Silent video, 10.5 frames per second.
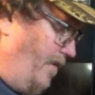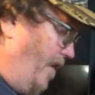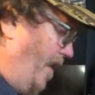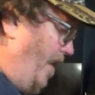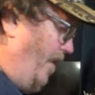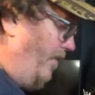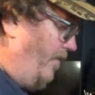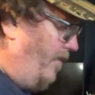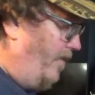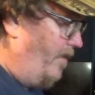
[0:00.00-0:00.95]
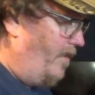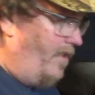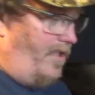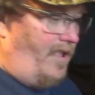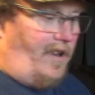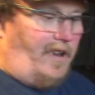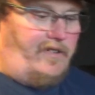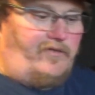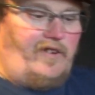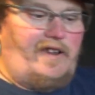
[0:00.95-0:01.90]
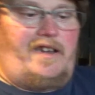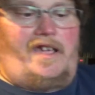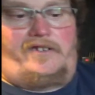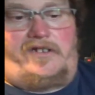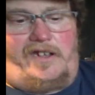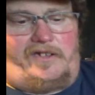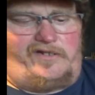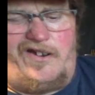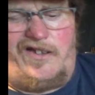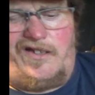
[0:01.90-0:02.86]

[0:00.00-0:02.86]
Now, let's redneck check this.